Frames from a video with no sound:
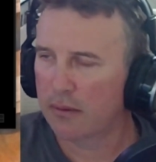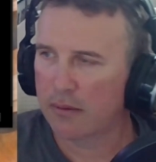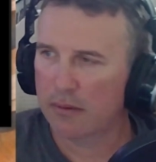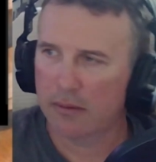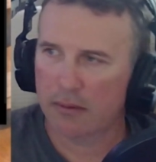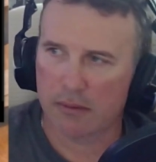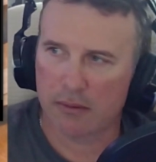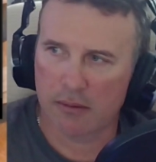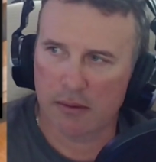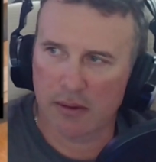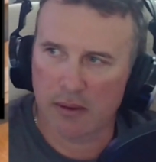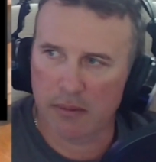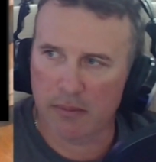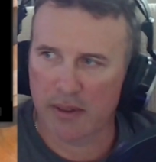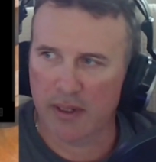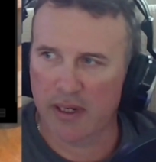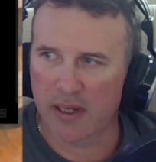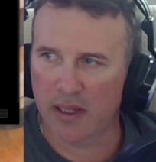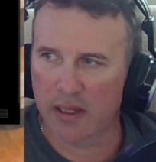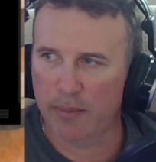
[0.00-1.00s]
I'm a
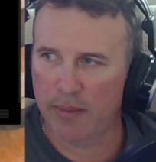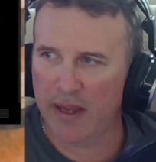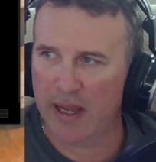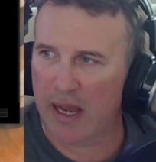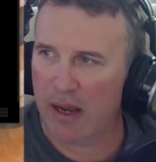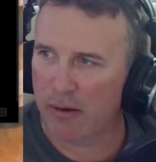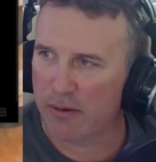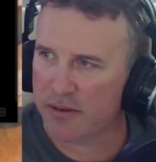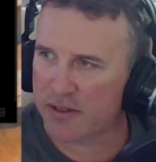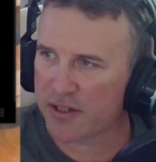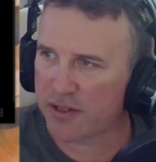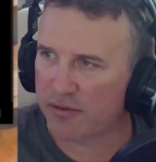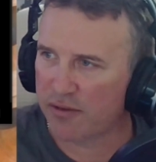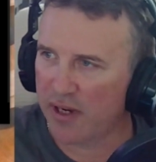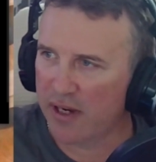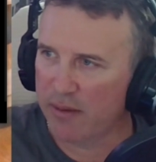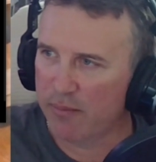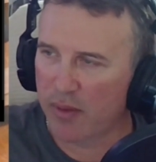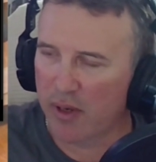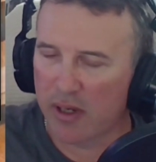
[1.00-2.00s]
little bit out of
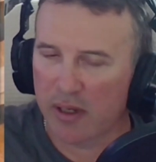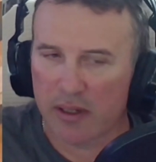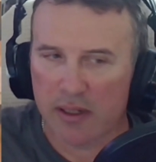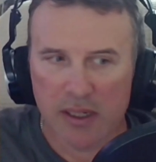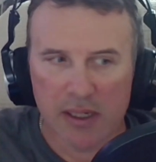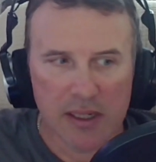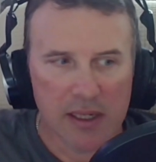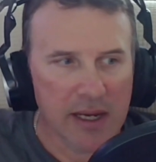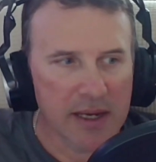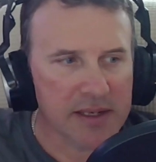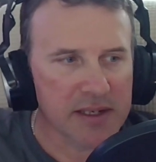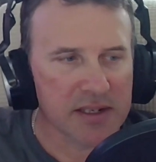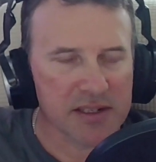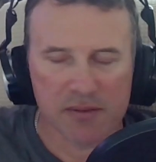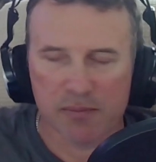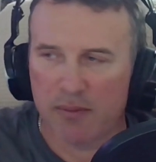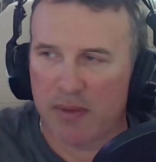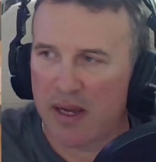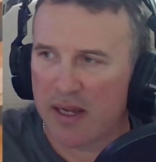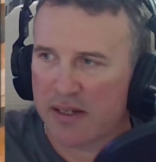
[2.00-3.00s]
screen, but it
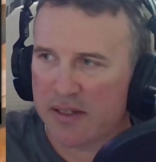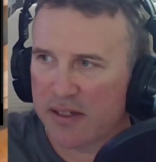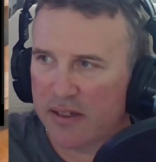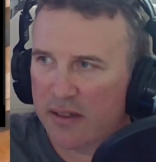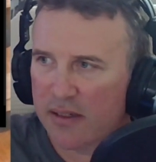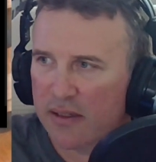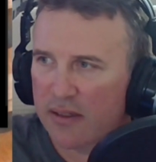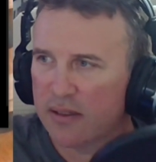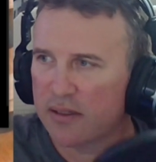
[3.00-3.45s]
doesn't matter.